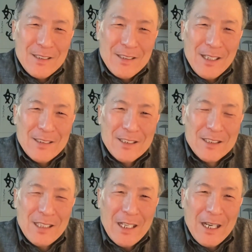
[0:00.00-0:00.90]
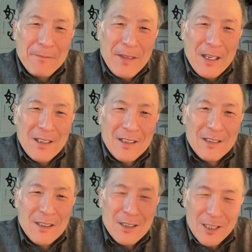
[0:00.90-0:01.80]
Yeah, just stay up there,
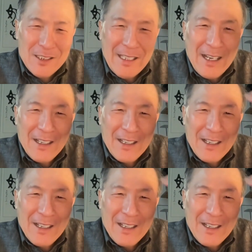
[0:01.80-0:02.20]
look down.